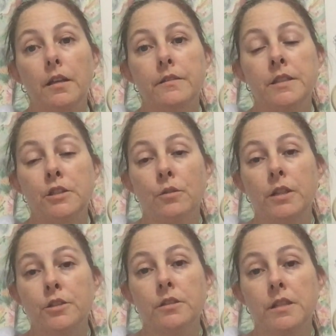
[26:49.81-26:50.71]

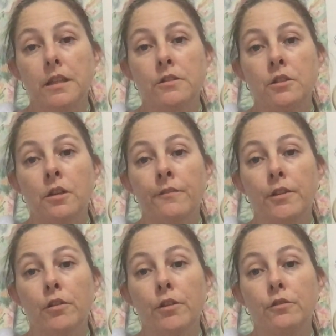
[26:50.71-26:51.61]
situations outside of
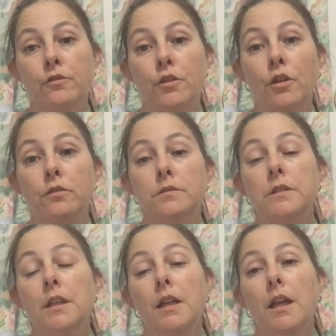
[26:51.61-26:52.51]
their own control,
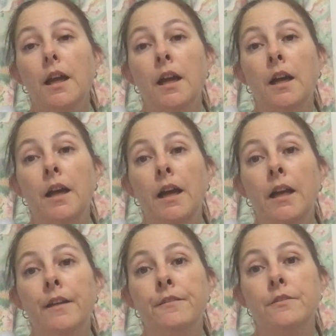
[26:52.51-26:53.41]

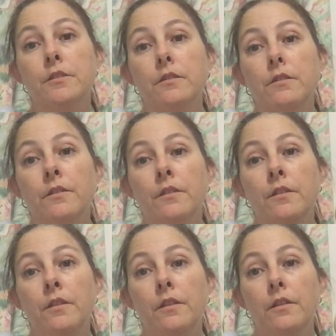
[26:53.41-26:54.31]
and,
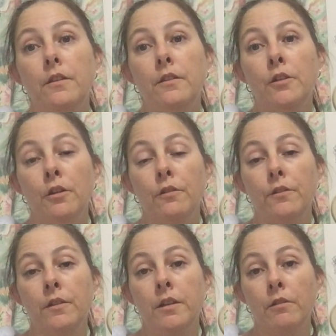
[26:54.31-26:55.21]
you know,
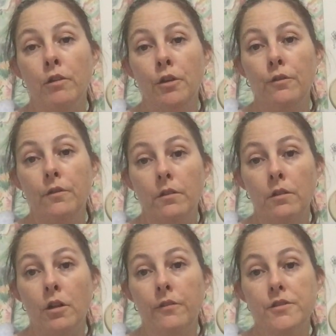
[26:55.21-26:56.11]
their own
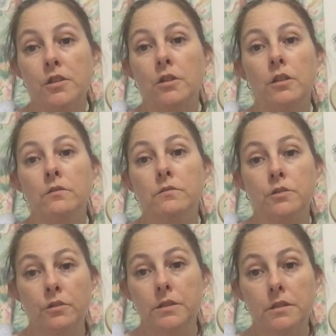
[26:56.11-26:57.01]
lifestyle
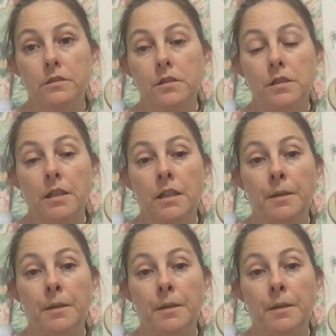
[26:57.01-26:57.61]
choices.